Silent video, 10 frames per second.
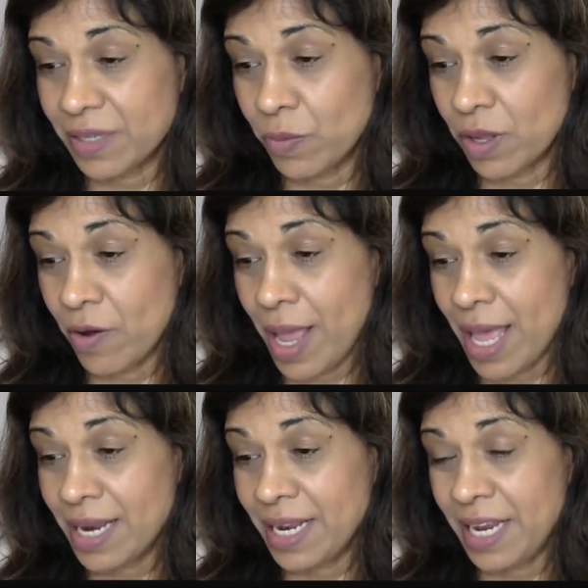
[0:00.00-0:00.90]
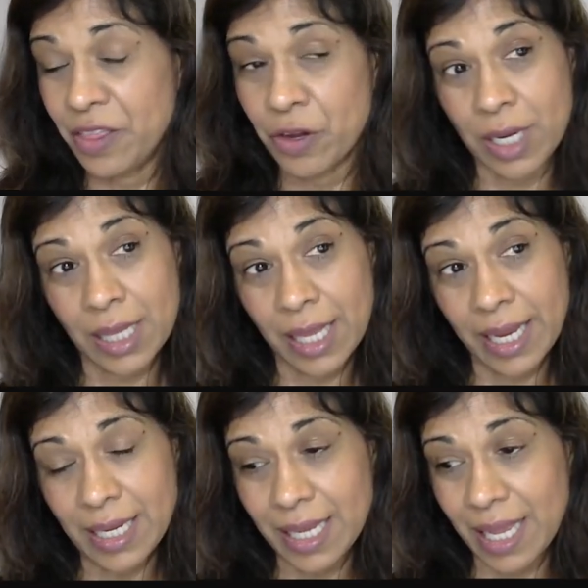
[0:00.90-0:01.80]
So we'll go ahead and either
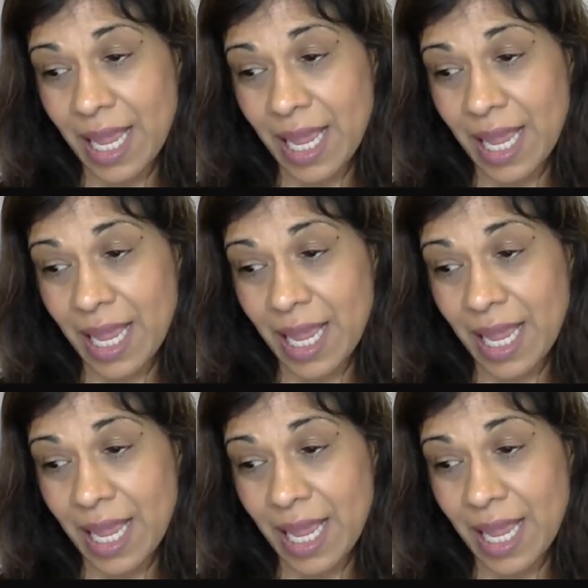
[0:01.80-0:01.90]
click